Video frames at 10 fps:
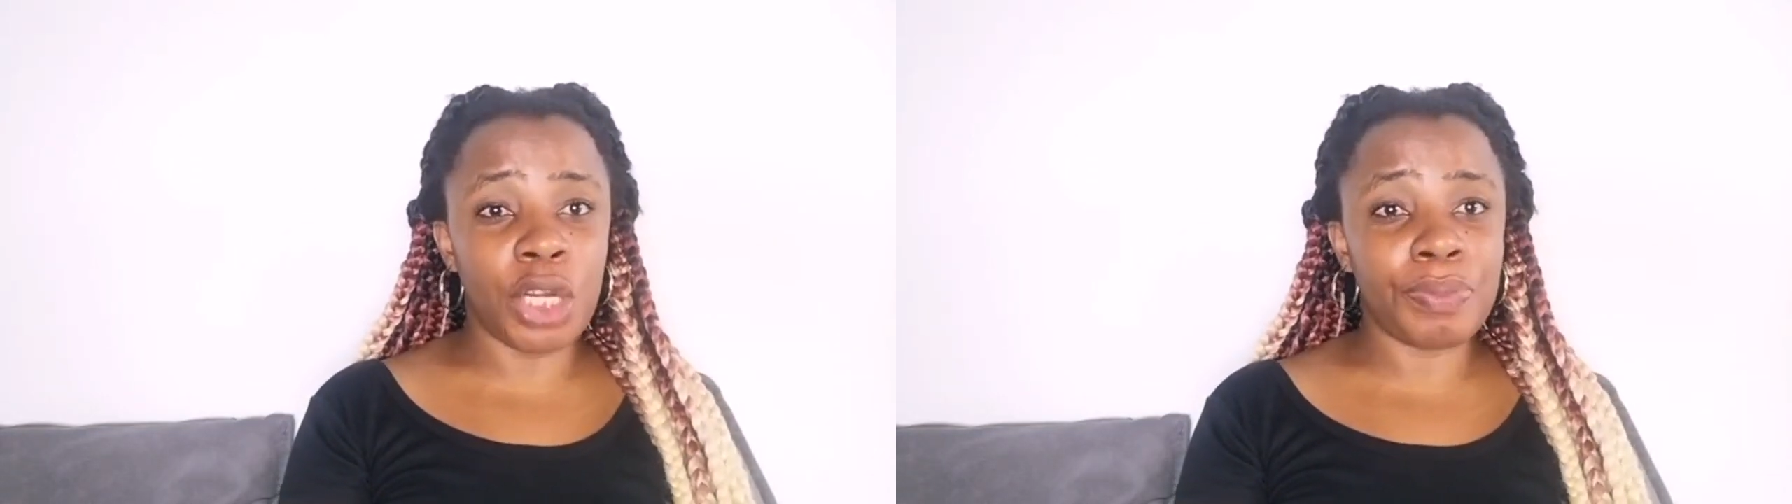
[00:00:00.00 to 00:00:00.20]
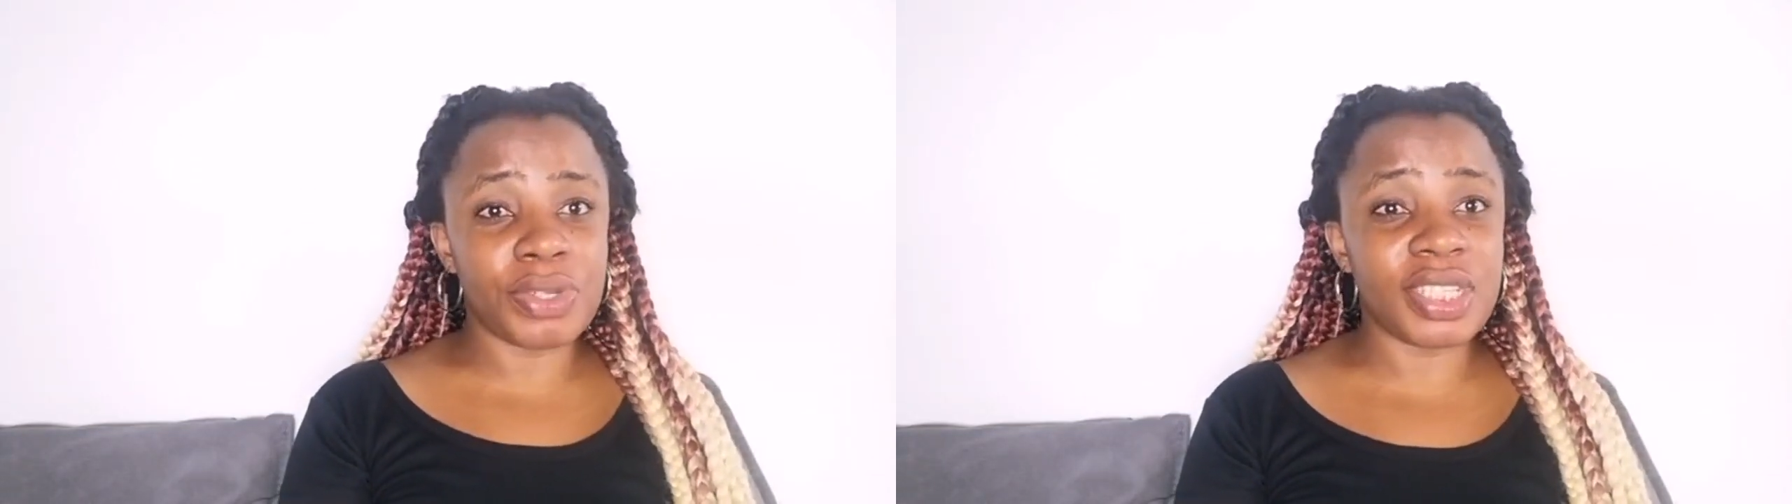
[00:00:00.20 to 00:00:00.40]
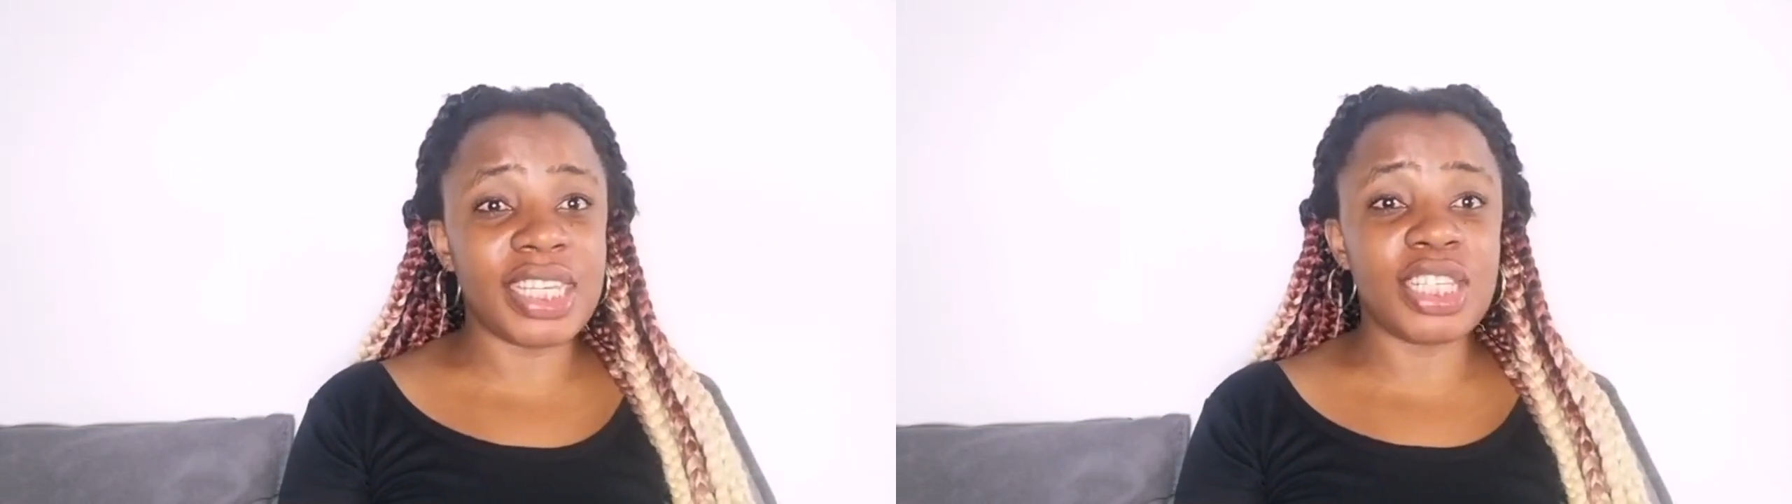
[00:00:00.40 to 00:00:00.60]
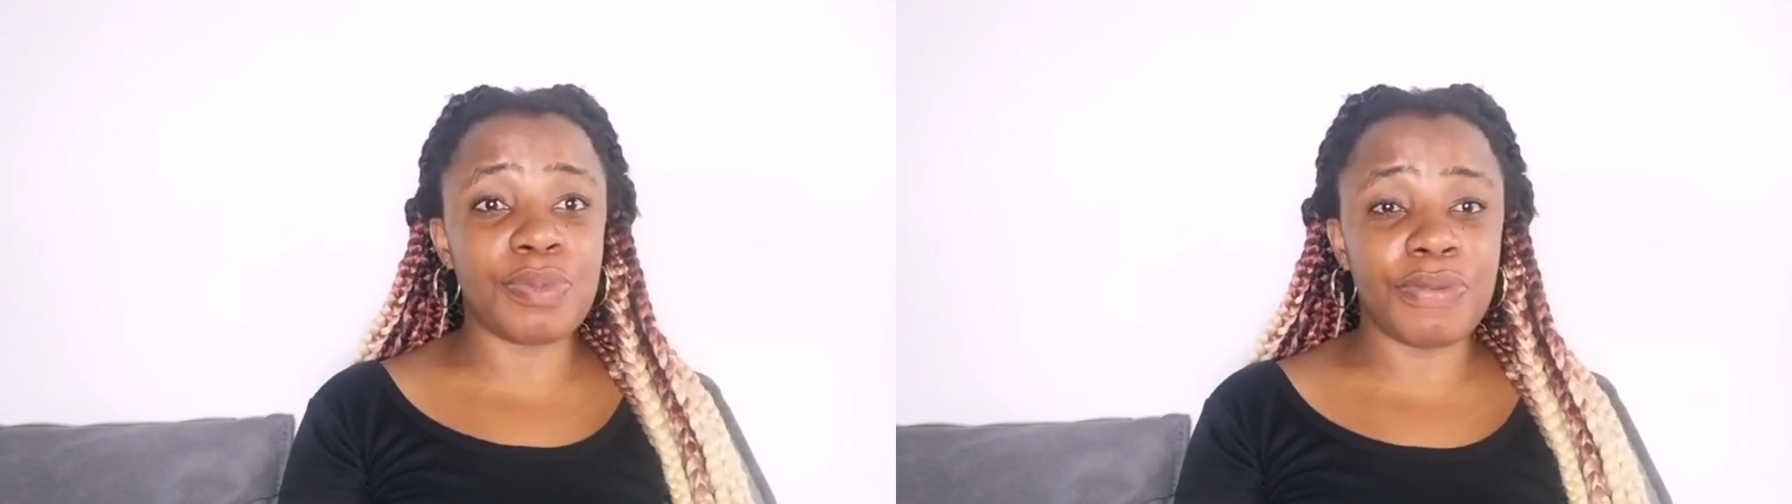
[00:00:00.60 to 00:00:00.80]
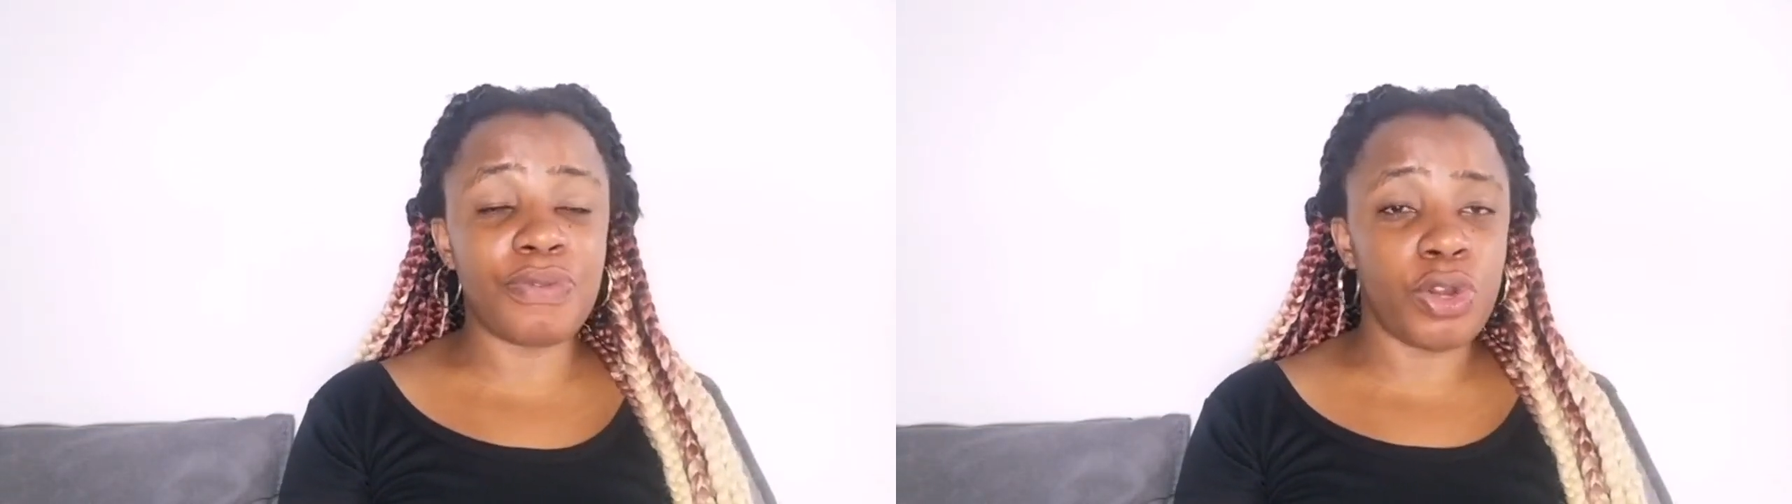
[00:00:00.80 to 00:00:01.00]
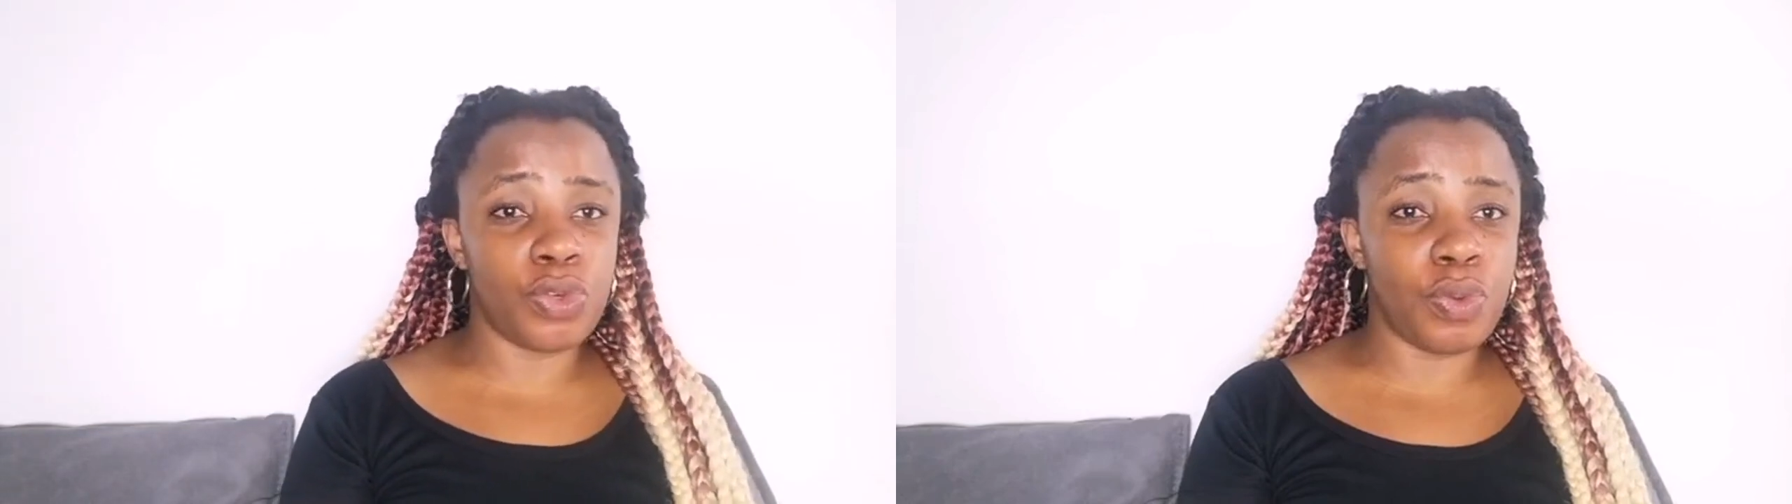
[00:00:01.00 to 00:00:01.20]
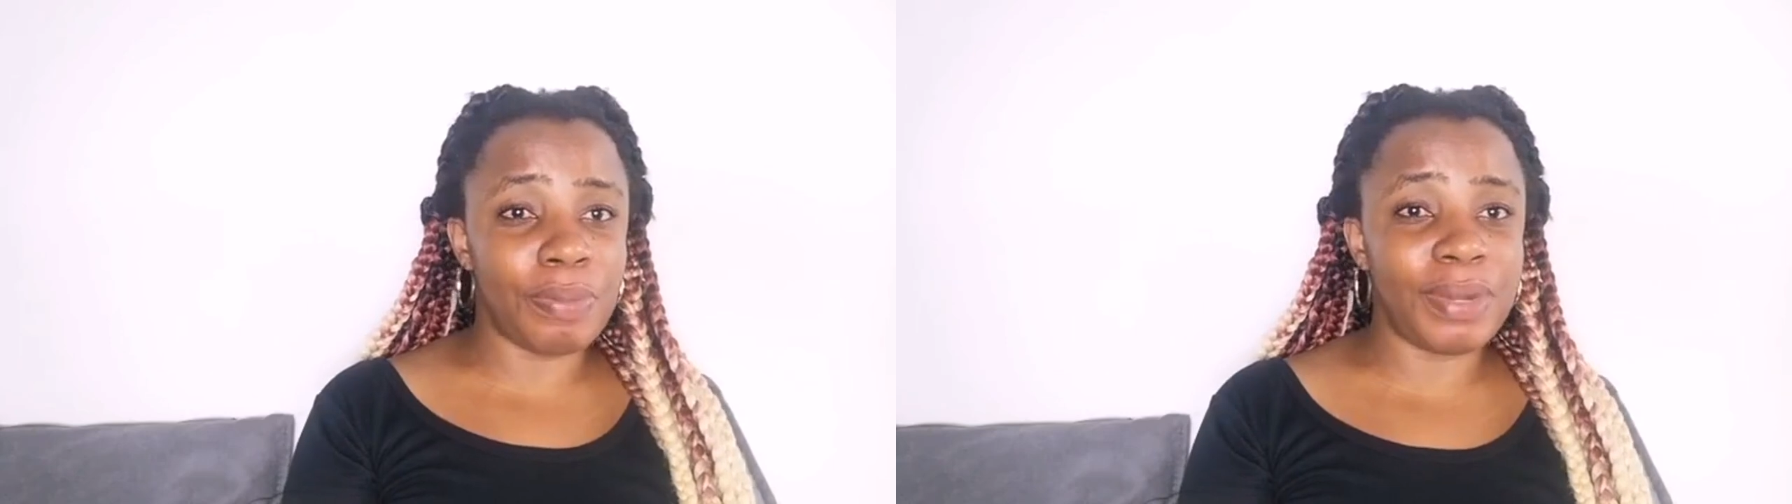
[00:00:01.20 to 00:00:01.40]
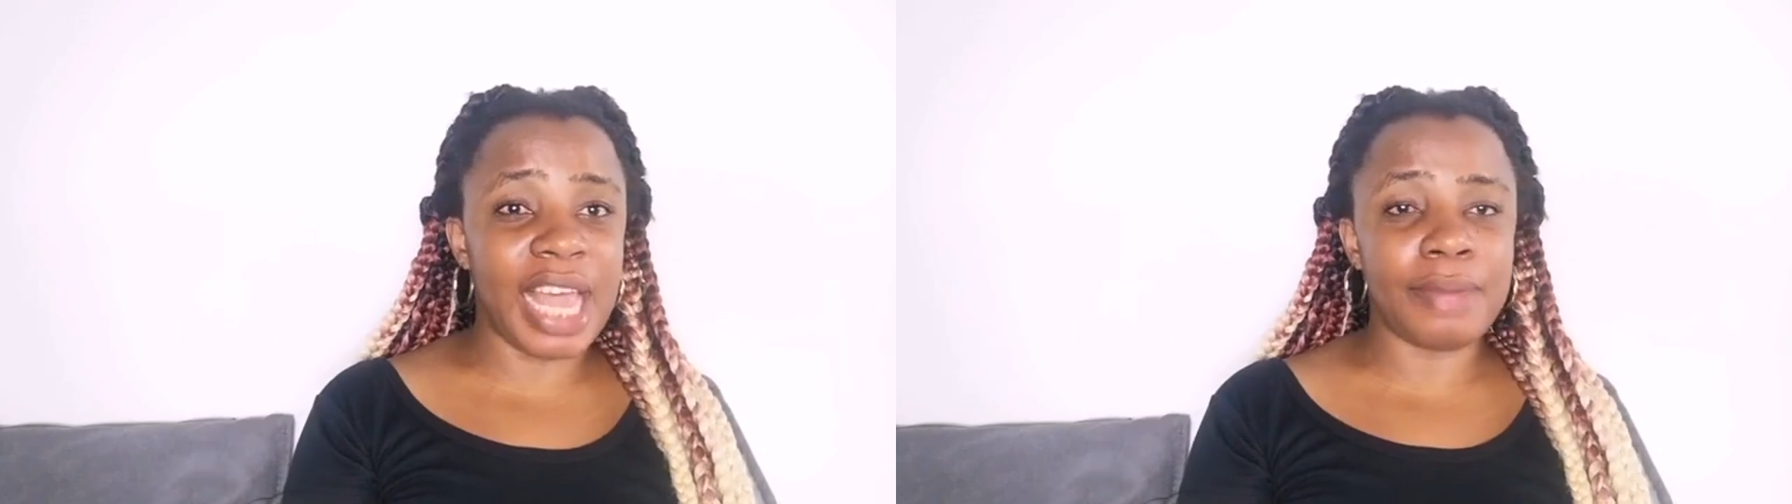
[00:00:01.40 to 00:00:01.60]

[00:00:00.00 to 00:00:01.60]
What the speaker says: Portuguese before you apply?